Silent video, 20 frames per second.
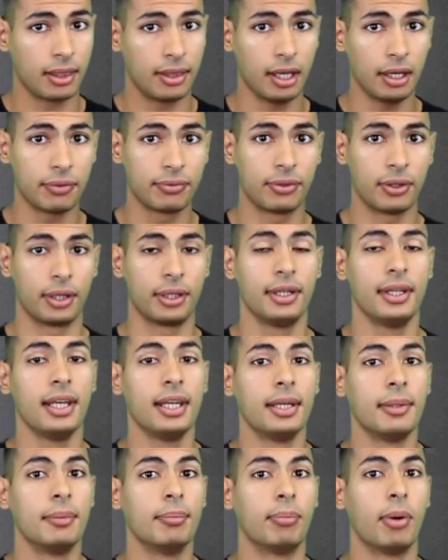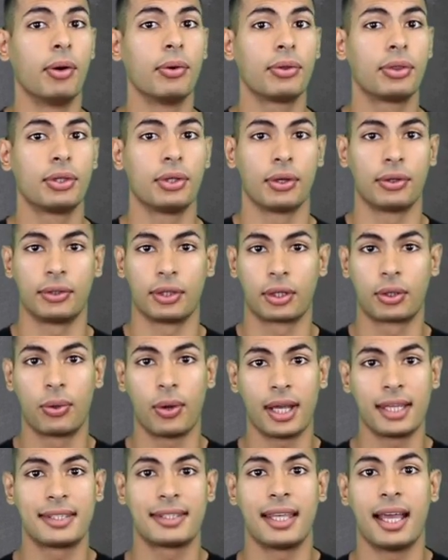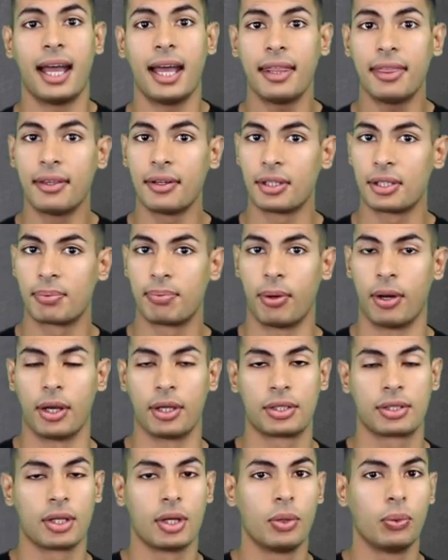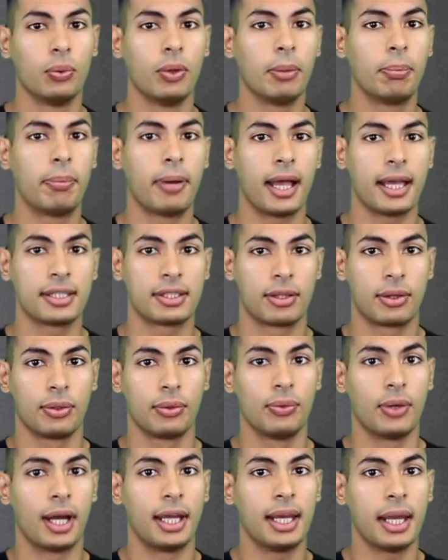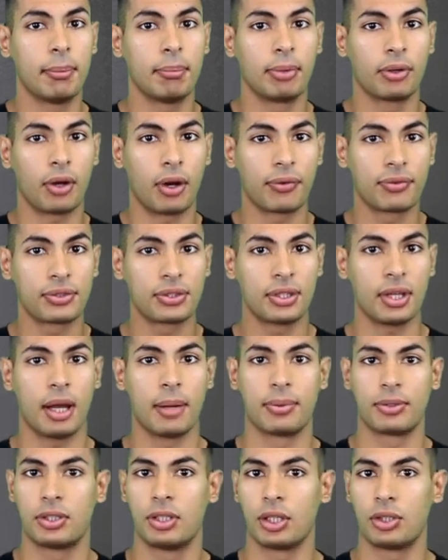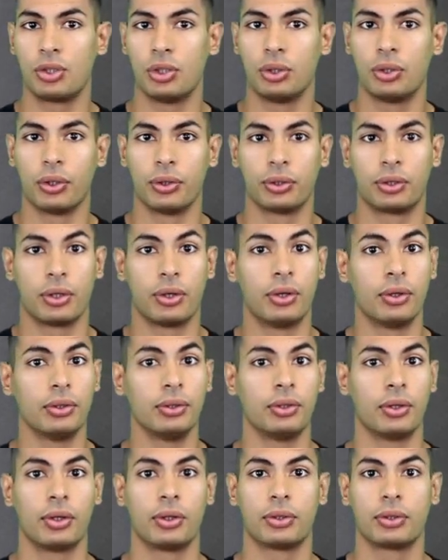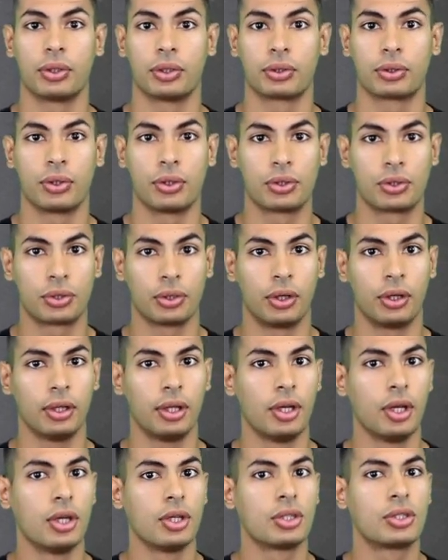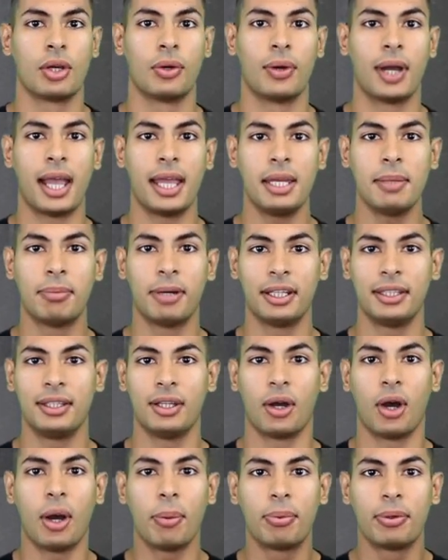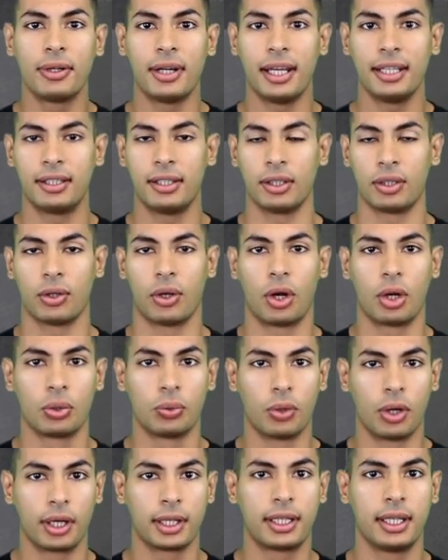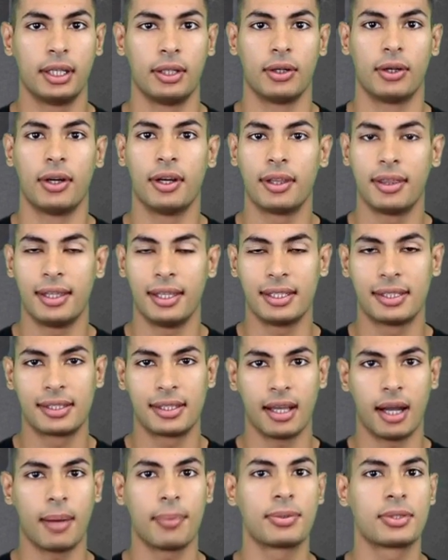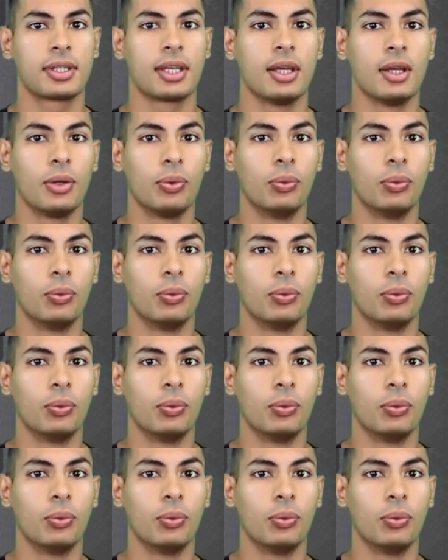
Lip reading: Therefore, both your request and the response will pass through a number of stops that you don't own or don't control. So anybody operating or working on these stops